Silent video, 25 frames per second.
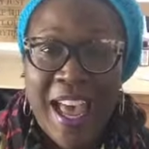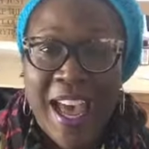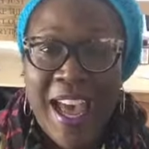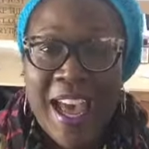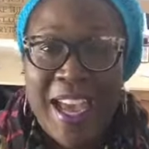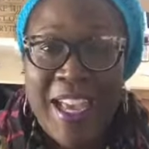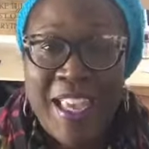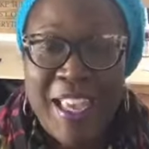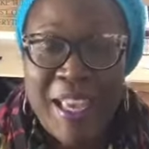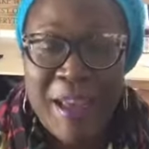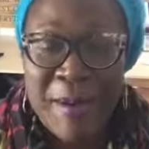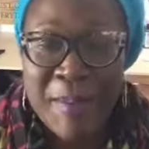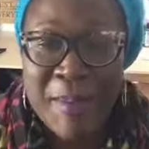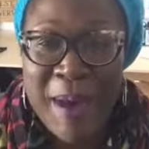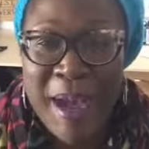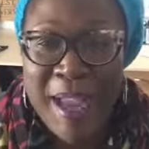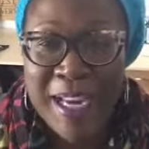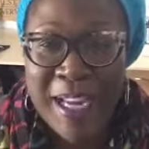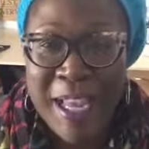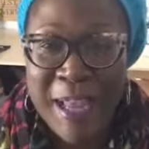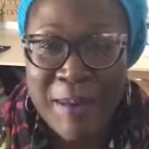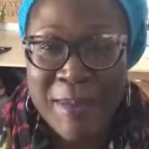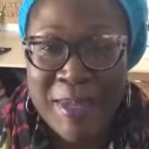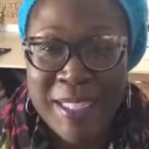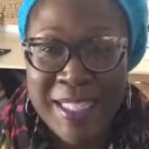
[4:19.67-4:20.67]
Again, my
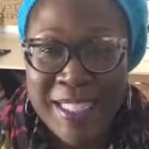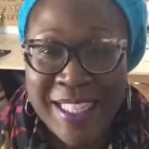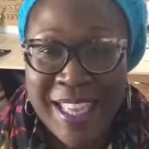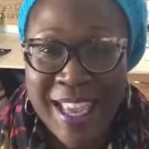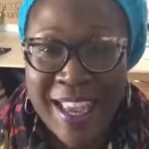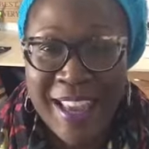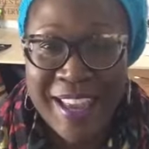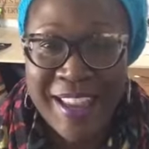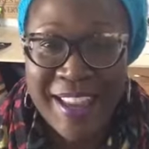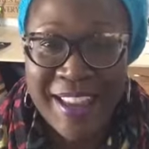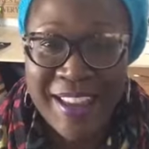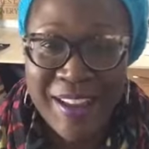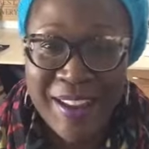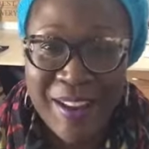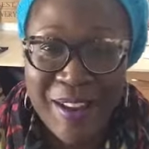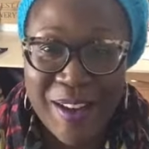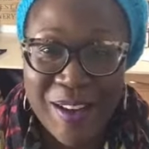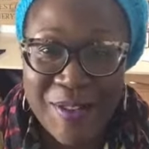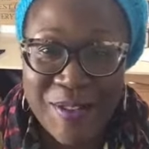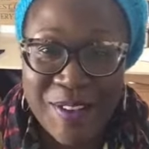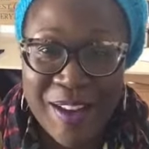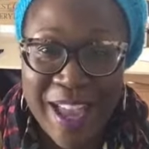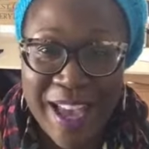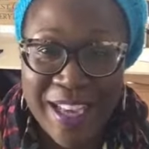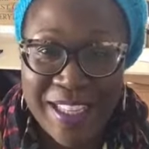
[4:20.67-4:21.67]
name is K.Hill
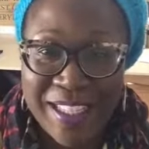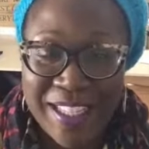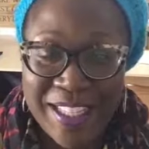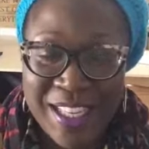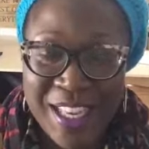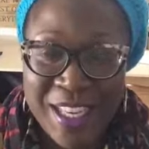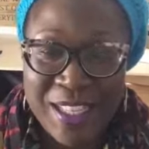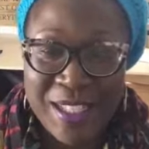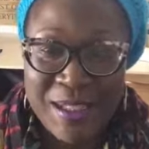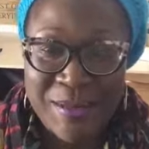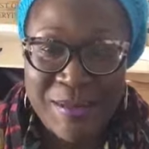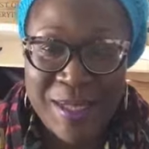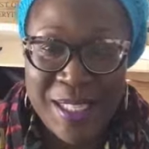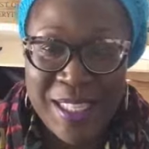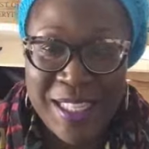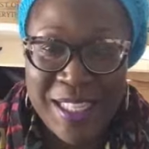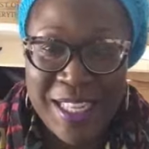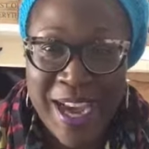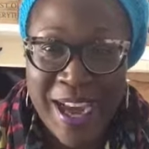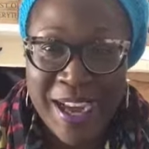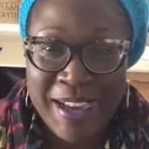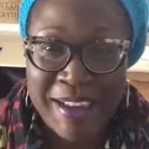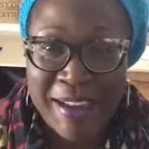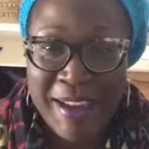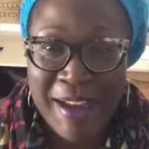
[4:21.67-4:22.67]
of
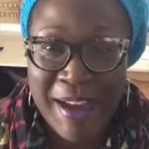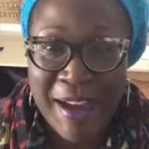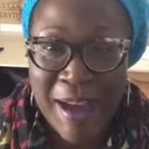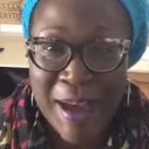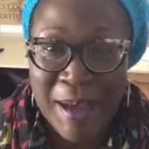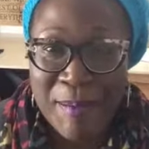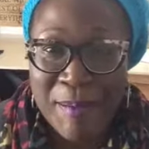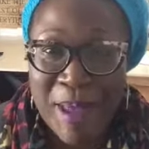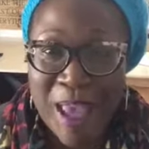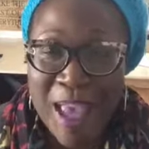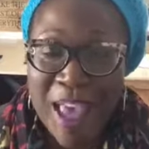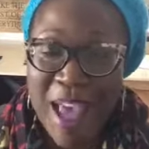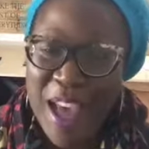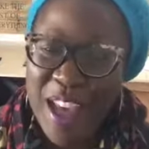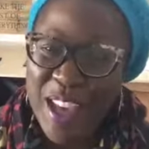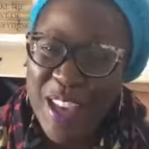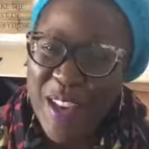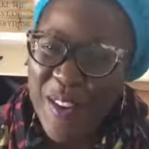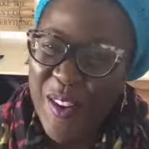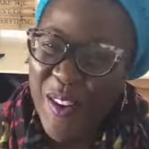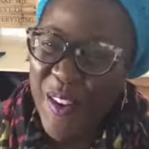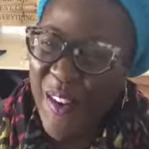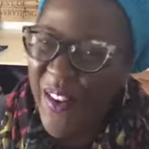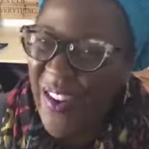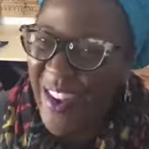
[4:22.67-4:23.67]
LockAccessories.com,
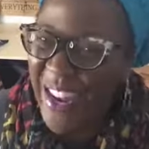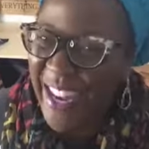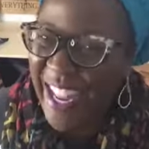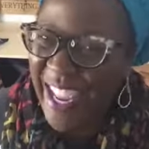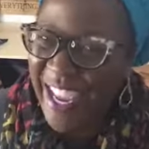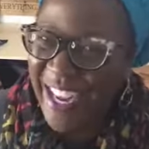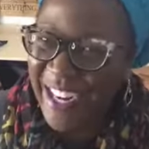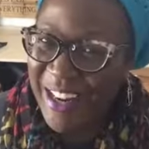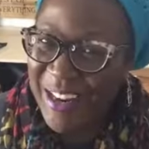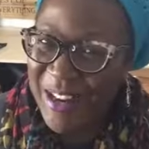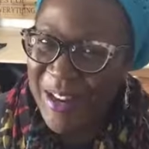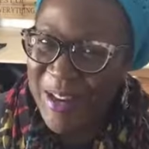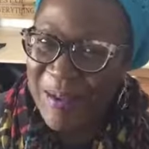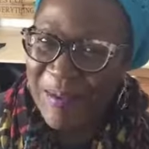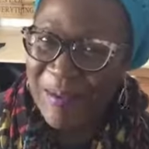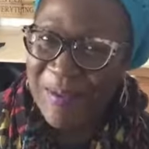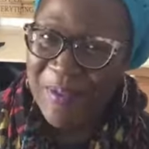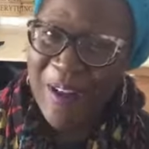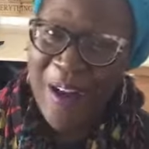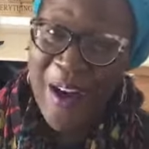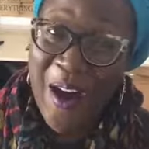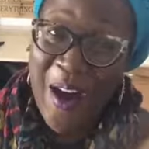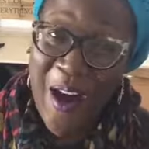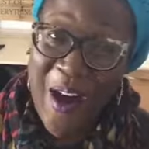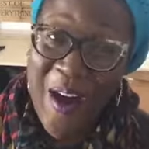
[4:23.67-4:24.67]
your online home
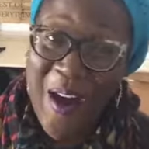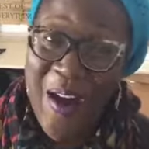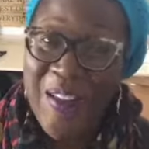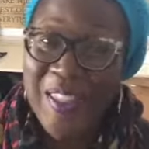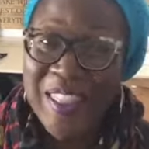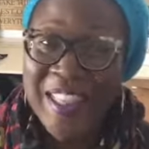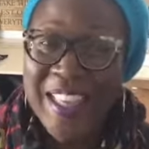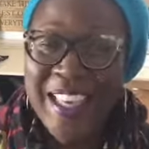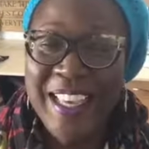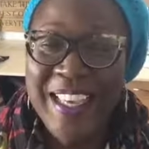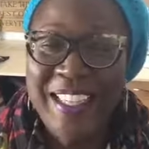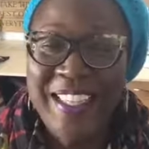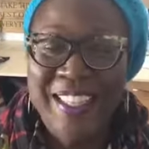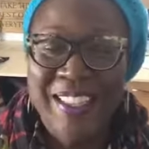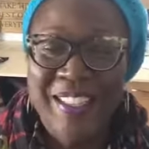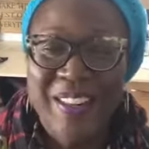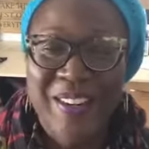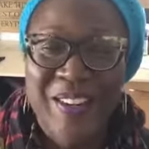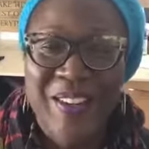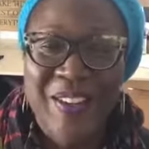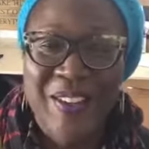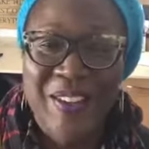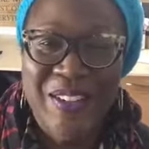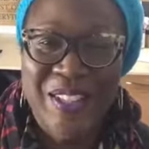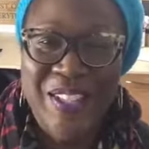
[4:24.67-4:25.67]
for all things
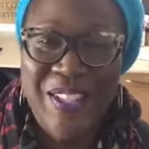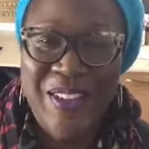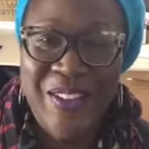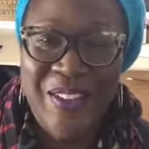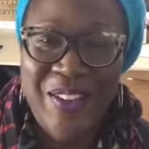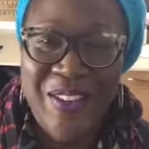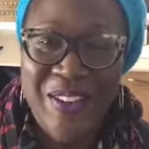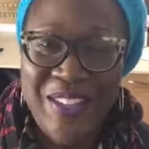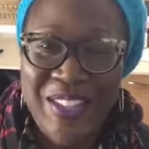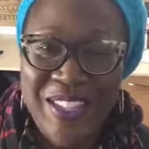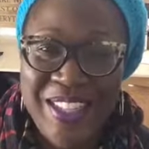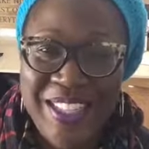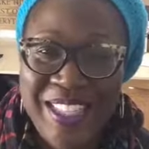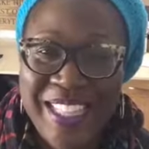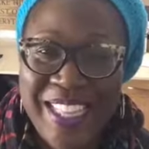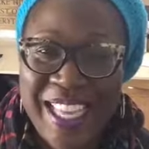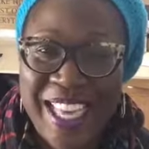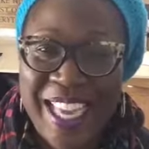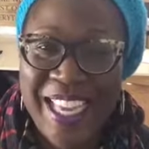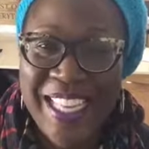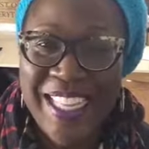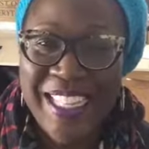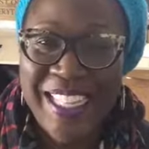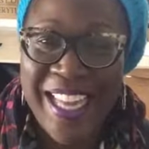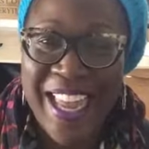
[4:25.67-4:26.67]
curls, coils,
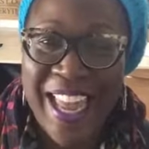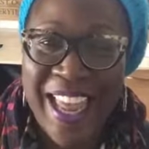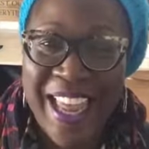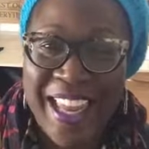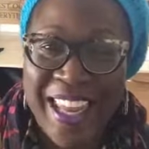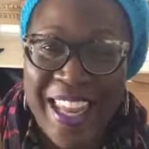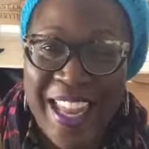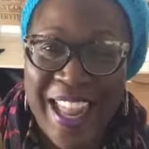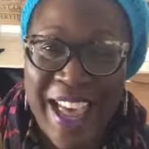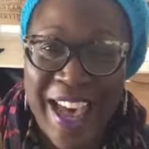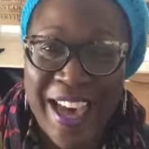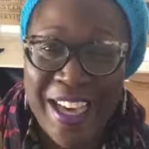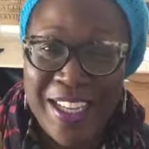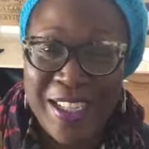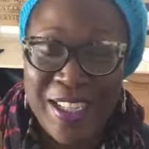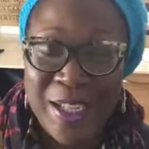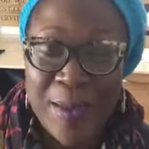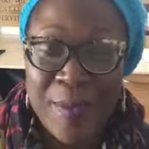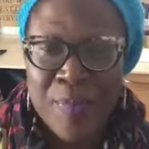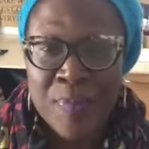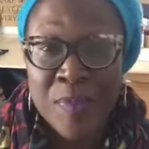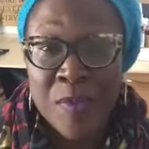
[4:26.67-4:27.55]
kinks, and locks.